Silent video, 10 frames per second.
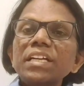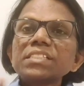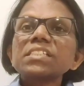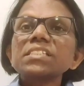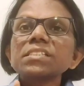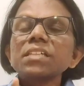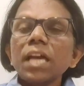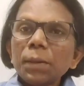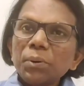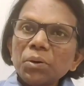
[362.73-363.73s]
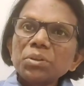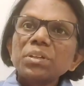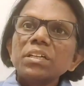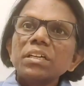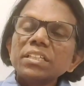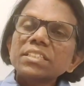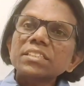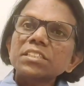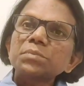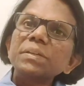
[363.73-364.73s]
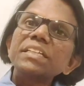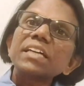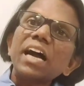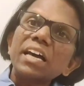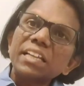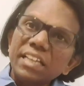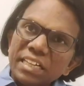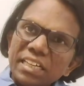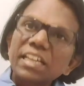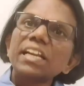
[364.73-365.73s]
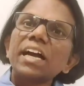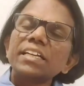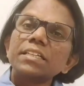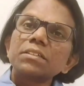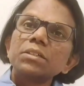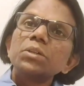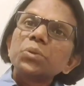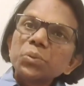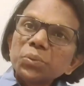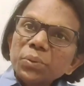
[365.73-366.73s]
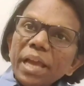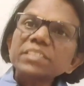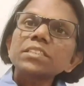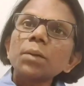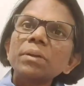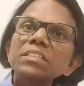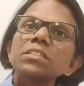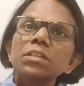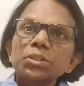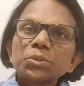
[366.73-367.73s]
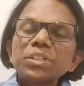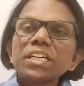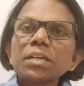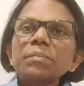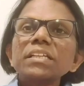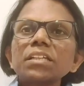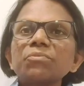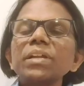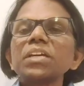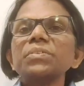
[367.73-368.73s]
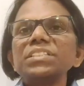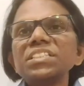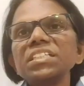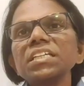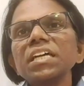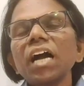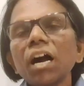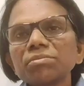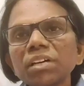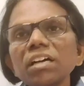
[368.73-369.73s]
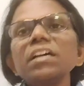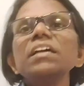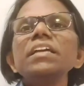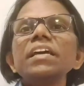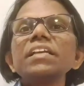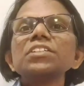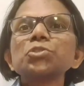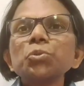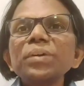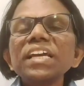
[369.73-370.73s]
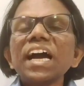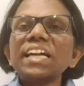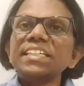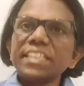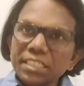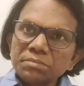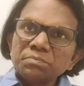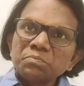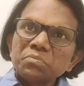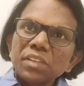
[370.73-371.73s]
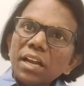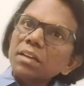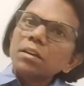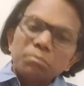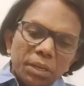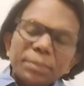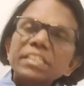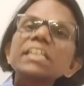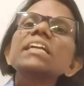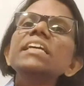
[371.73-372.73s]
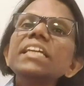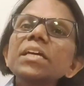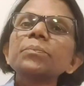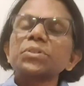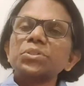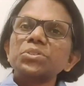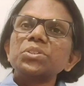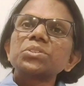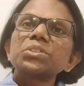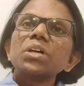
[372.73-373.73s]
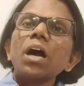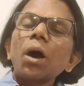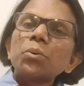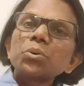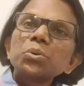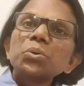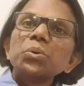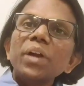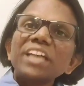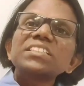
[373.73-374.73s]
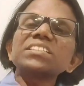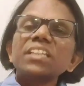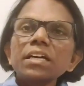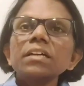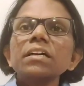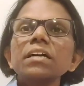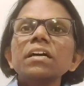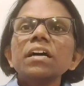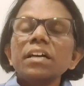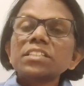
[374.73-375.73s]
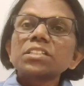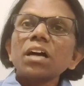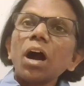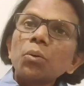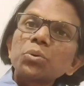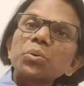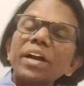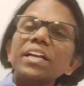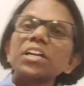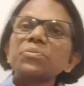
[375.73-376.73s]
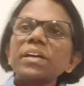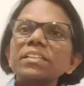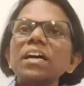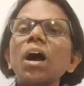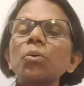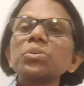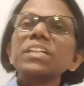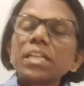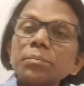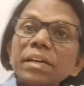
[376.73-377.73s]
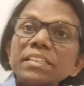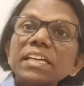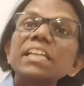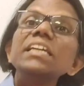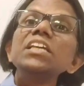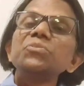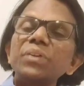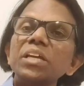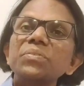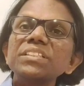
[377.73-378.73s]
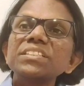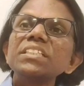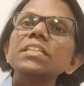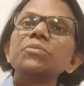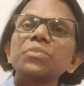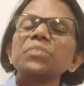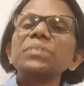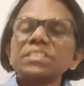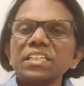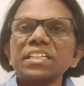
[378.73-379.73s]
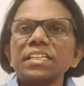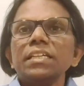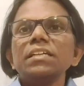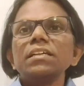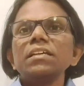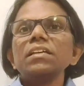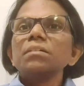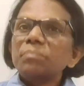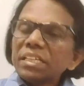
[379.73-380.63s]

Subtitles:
we will discuss about risk assessment and internal audit to establish to determine the frequency of the areas to be audited and maybe the cleaning procedures, how to assess the risk, how to identify the, how to determine the cleaning frequency in a food facility